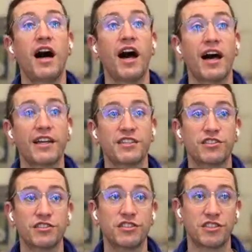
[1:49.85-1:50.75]
I
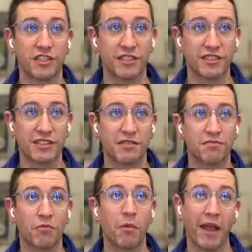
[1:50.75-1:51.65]
should just
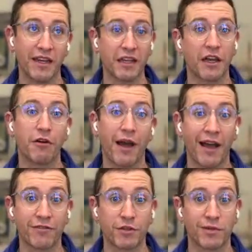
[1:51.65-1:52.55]
wait and go
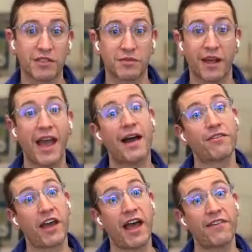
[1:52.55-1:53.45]
afterwards when I have
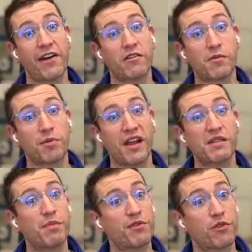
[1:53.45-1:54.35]
a half hour break
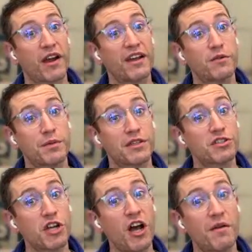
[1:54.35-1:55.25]
before I open the
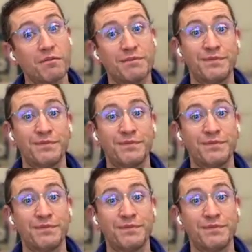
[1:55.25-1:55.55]
shop.